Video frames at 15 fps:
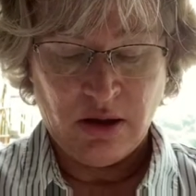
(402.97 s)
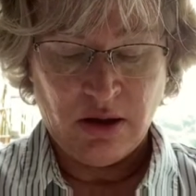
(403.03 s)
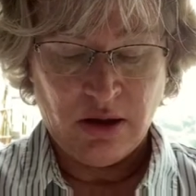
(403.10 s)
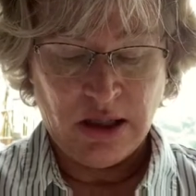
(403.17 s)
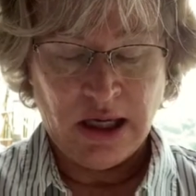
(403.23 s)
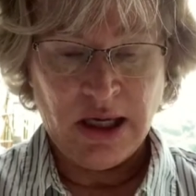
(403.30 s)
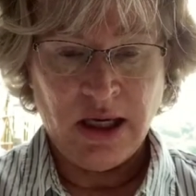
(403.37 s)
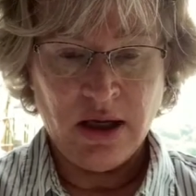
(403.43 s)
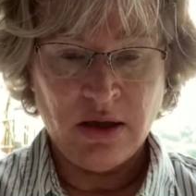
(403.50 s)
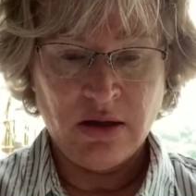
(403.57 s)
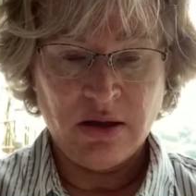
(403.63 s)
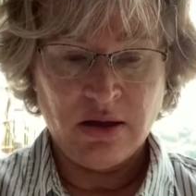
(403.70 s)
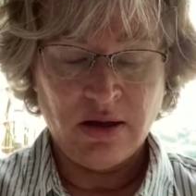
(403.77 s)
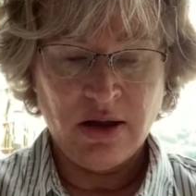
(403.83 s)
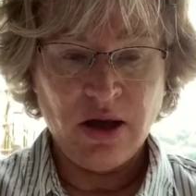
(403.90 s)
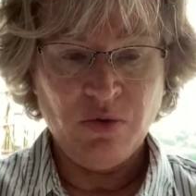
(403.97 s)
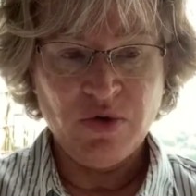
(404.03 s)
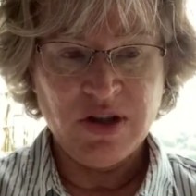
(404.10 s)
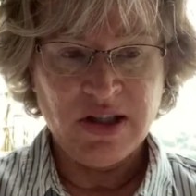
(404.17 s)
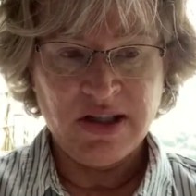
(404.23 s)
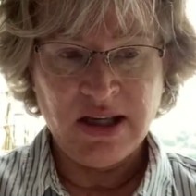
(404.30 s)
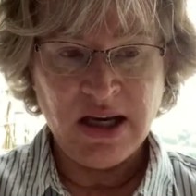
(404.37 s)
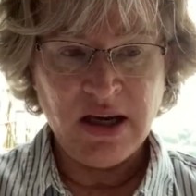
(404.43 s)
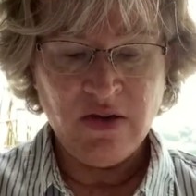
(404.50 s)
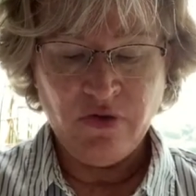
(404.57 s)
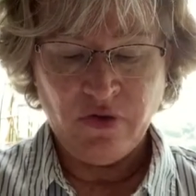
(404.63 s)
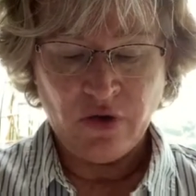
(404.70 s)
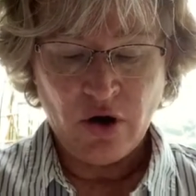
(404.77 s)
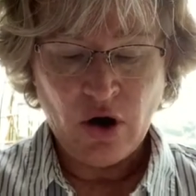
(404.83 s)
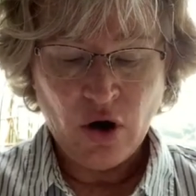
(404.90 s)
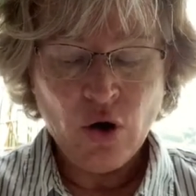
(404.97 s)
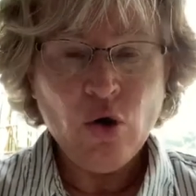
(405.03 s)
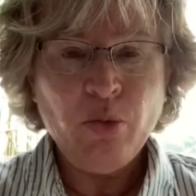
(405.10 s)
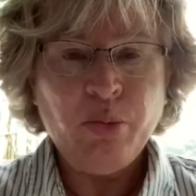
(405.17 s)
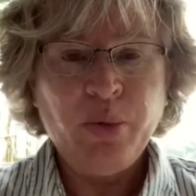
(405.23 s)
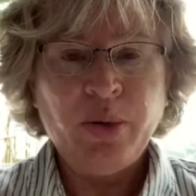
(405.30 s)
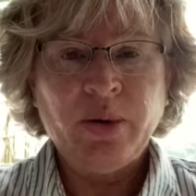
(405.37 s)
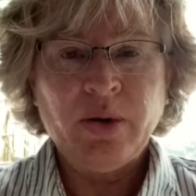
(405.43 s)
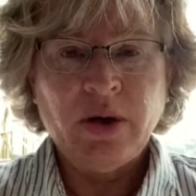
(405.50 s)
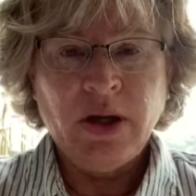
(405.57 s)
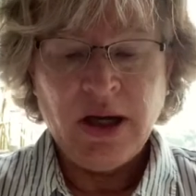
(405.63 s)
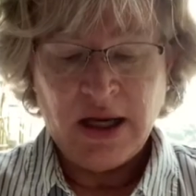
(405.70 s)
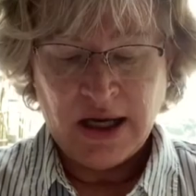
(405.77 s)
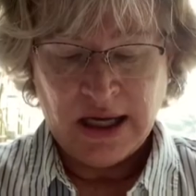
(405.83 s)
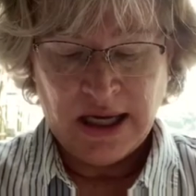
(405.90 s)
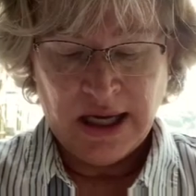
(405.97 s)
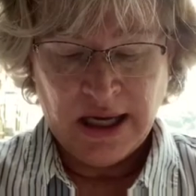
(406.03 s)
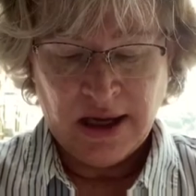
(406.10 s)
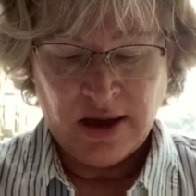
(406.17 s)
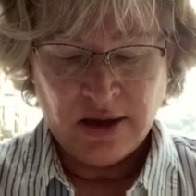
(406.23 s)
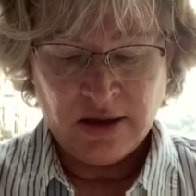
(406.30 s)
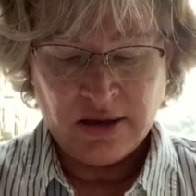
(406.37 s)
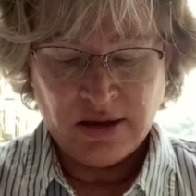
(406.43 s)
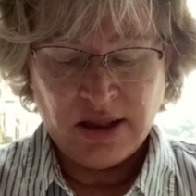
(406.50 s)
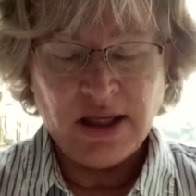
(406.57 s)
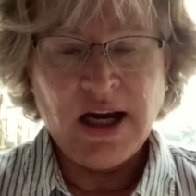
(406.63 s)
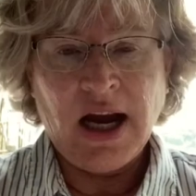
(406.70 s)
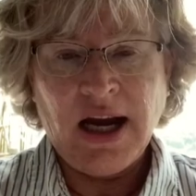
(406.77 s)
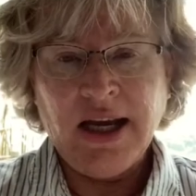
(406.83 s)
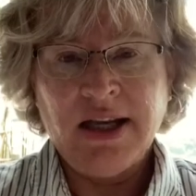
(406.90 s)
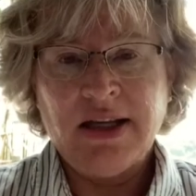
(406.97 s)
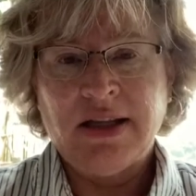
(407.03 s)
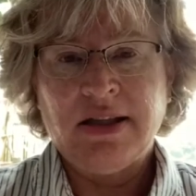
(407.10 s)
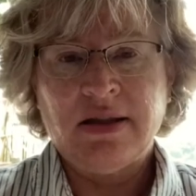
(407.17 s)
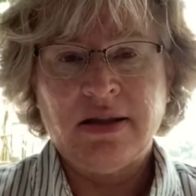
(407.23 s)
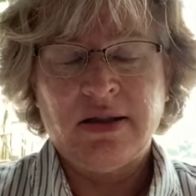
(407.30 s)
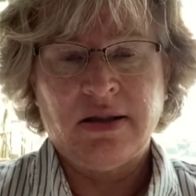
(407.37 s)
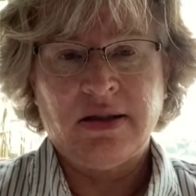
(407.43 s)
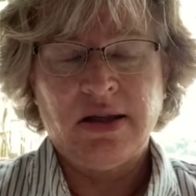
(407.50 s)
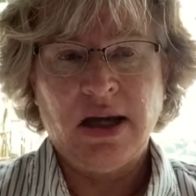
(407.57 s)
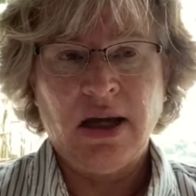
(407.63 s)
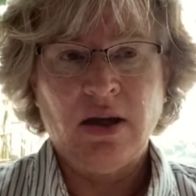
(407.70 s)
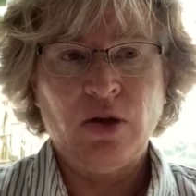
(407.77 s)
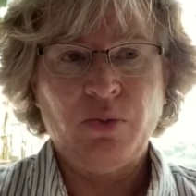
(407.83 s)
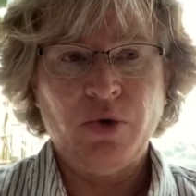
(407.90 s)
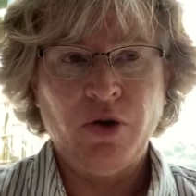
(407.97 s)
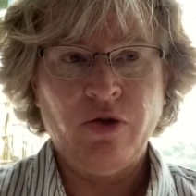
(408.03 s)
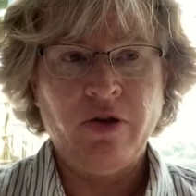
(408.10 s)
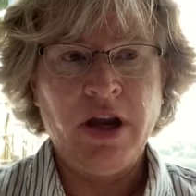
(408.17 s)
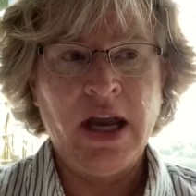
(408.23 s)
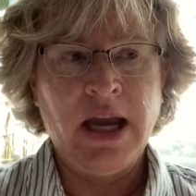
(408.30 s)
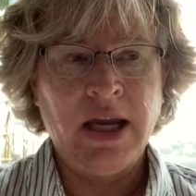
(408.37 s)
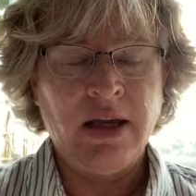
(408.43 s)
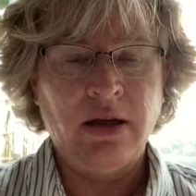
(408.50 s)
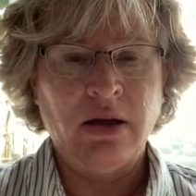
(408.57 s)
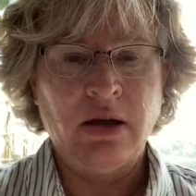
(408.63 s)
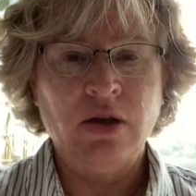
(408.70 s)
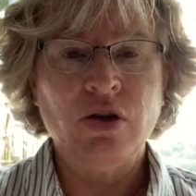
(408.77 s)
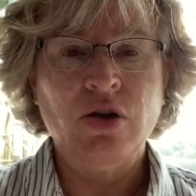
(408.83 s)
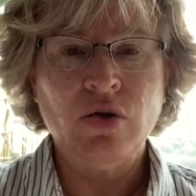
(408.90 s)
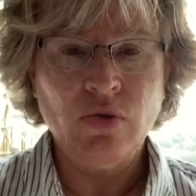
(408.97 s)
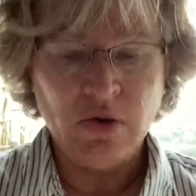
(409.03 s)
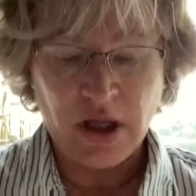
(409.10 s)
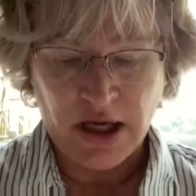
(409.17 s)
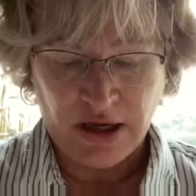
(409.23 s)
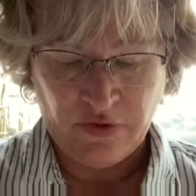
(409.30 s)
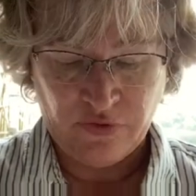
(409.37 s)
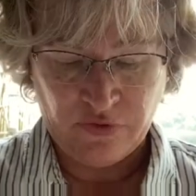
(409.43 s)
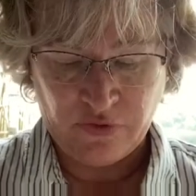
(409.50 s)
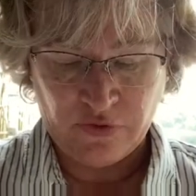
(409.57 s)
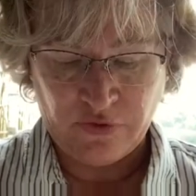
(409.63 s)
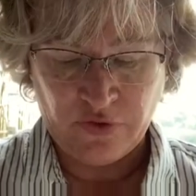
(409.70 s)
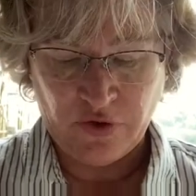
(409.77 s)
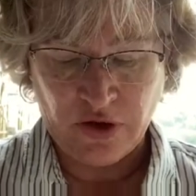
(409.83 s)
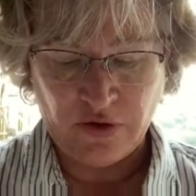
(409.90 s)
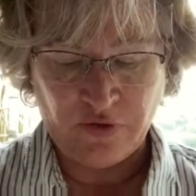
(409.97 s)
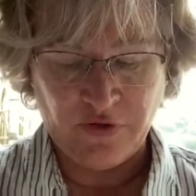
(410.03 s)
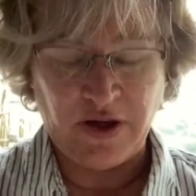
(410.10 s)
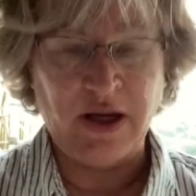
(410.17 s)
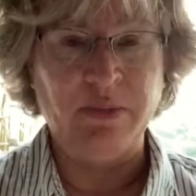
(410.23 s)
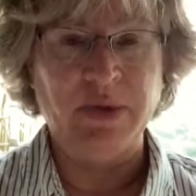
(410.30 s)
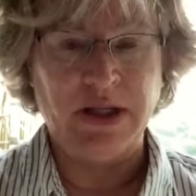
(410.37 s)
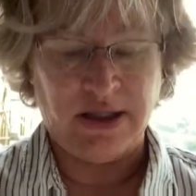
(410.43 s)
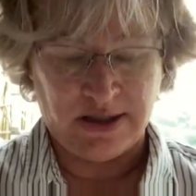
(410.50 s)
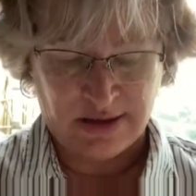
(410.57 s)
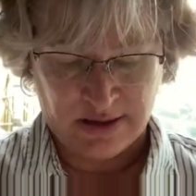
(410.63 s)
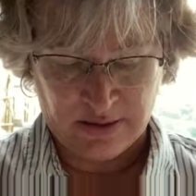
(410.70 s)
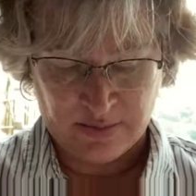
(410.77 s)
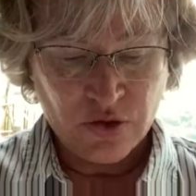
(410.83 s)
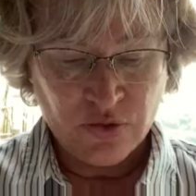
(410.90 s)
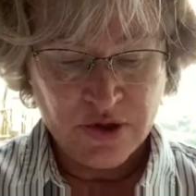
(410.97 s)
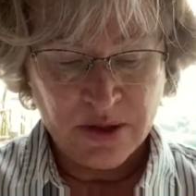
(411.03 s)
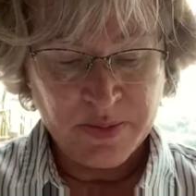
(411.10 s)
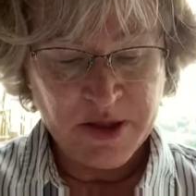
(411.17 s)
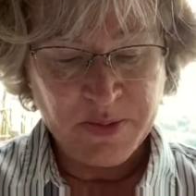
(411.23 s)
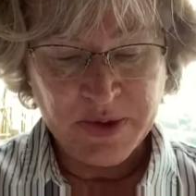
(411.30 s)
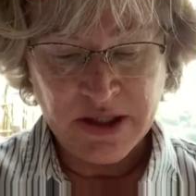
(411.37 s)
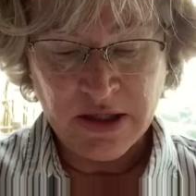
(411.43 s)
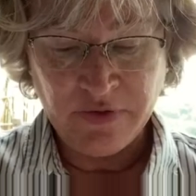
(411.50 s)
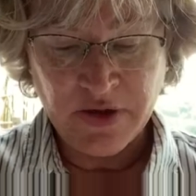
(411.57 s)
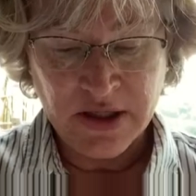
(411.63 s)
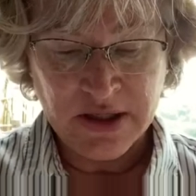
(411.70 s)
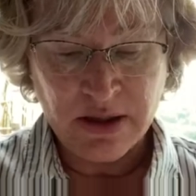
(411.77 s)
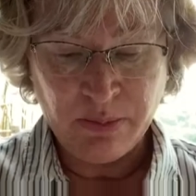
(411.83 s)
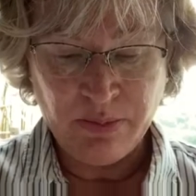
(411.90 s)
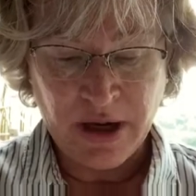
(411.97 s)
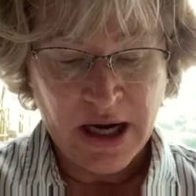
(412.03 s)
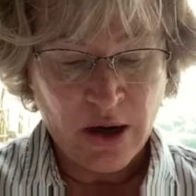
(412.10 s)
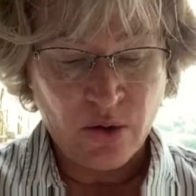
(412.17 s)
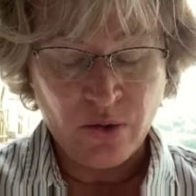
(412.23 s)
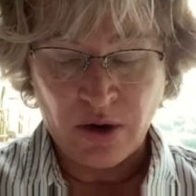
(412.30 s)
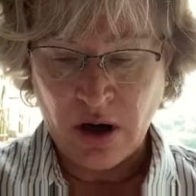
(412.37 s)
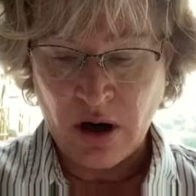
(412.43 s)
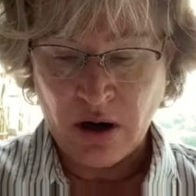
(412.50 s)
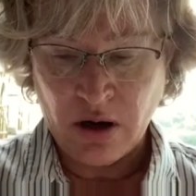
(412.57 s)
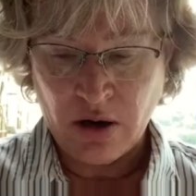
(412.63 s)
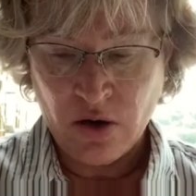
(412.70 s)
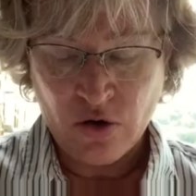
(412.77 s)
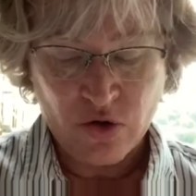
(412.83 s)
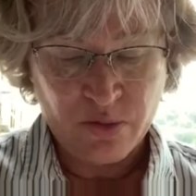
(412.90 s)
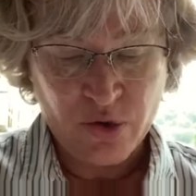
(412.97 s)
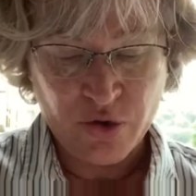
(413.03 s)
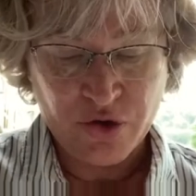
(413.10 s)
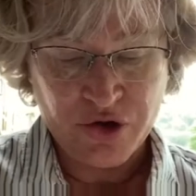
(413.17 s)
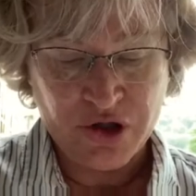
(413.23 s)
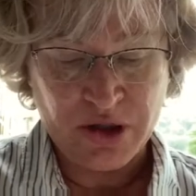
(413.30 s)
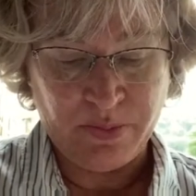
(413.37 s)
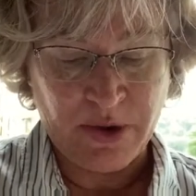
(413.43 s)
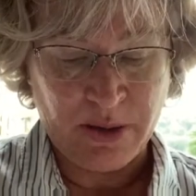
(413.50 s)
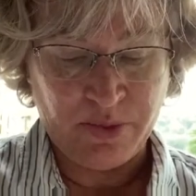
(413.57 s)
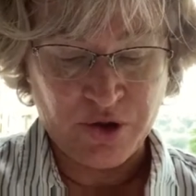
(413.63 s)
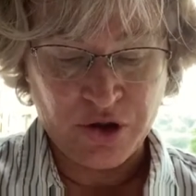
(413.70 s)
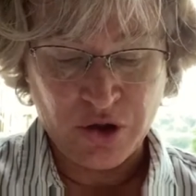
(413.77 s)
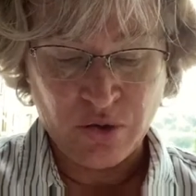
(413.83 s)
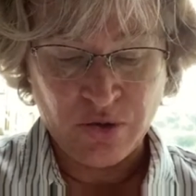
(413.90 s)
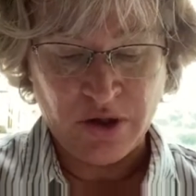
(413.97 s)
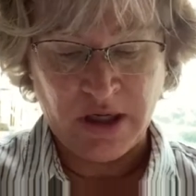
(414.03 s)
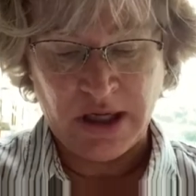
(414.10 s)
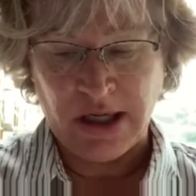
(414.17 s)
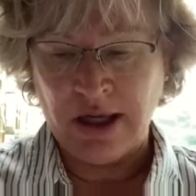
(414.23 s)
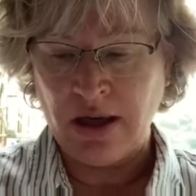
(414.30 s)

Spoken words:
and they receive hope and guidance to help create a new life for their families. So some specifics about our homeownership opportunity.